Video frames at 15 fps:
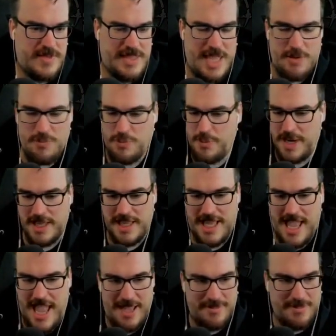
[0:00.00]
They really
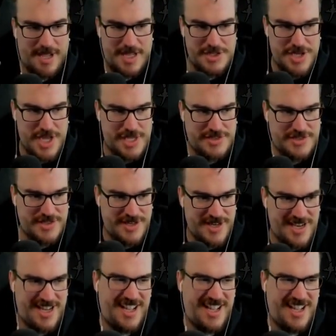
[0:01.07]
hate my jester.